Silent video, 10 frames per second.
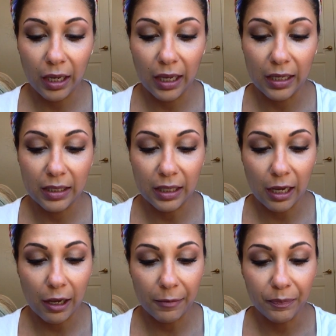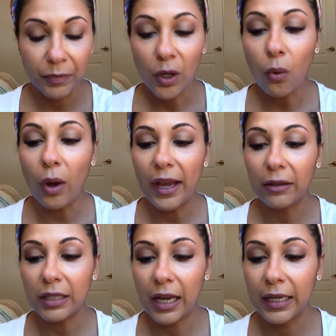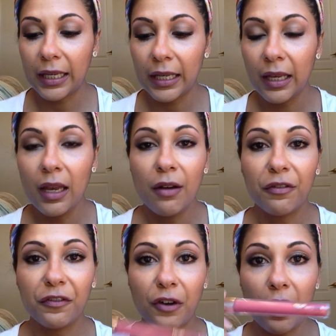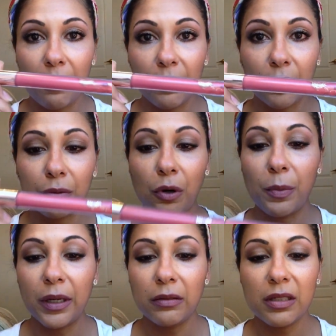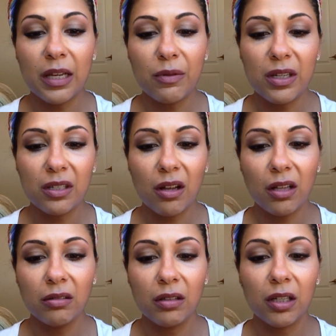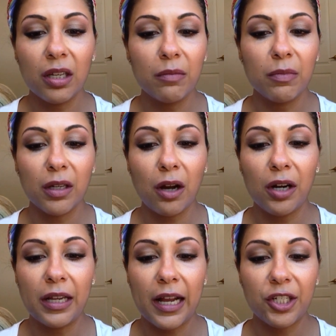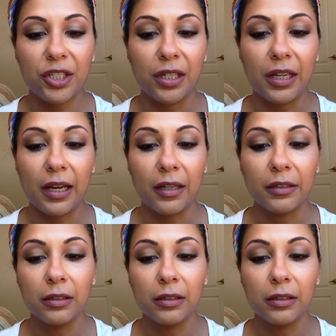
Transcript: is Wild Honey from Chroma. Is that what it's called? The Kardashian, yeah.